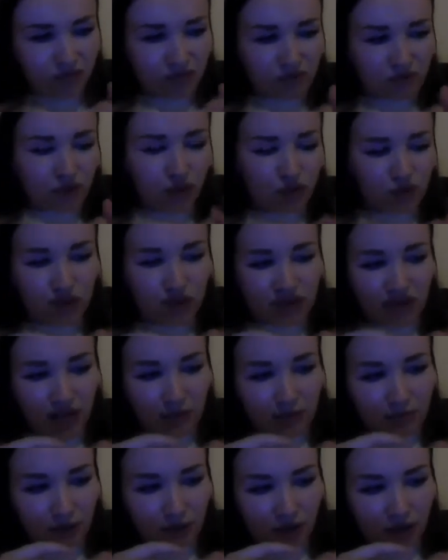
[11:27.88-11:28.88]
due to
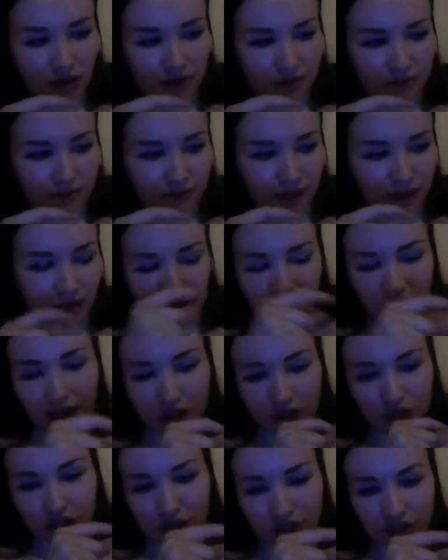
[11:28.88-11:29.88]
some
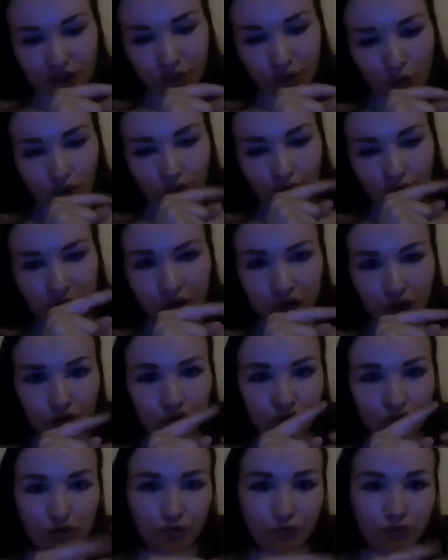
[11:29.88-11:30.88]
clashes or
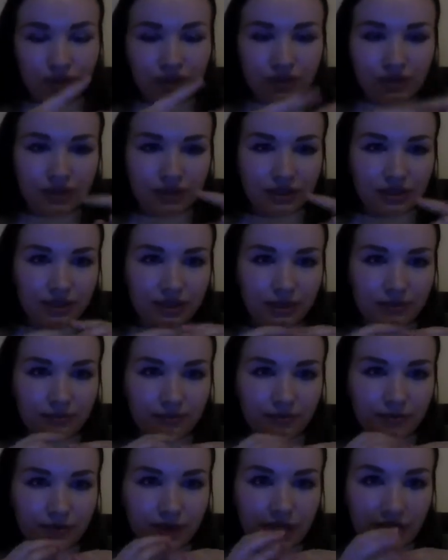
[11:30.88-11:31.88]
issues with
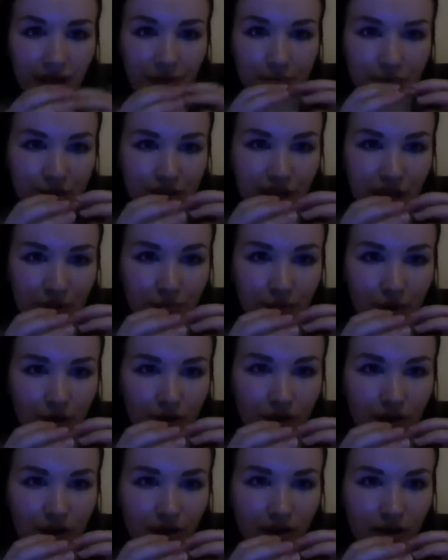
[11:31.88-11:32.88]
the
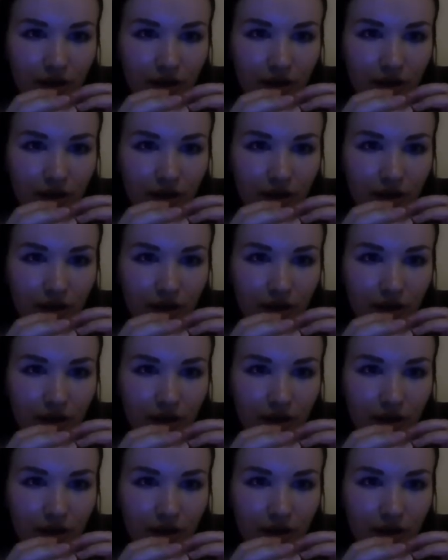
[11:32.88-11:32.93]
timetable,